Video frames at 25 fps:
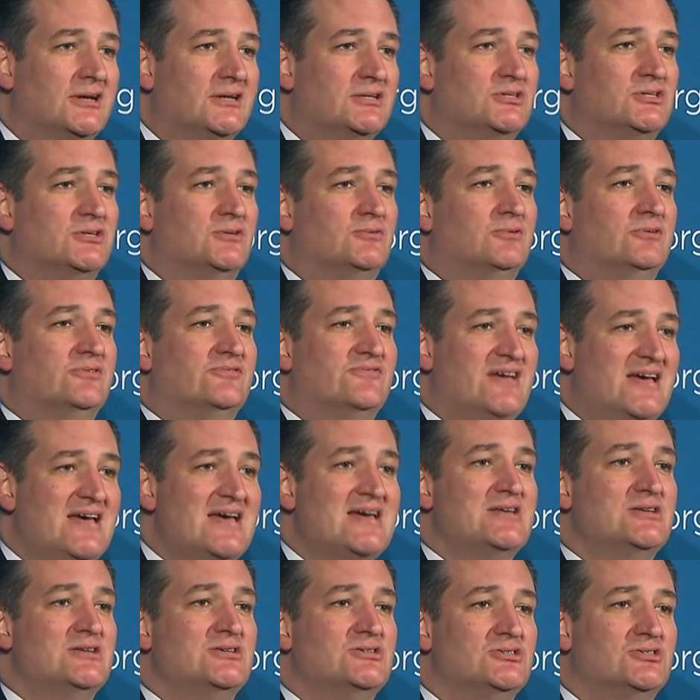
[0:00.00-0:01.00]
as the
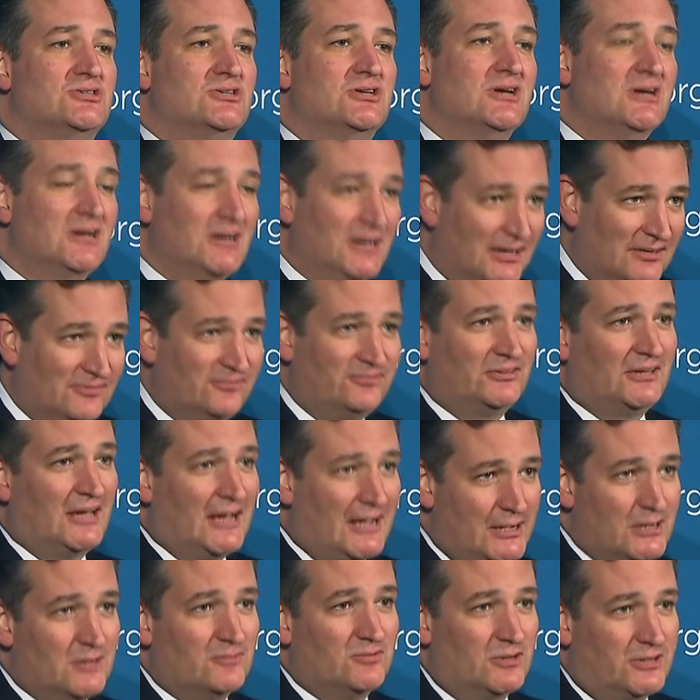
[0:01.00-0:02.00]
revenge of
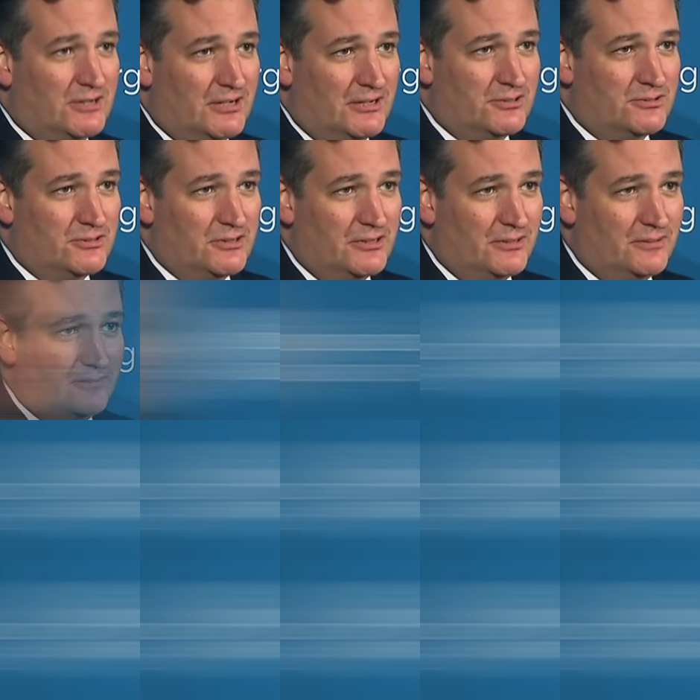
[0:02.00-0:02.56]
flyover country.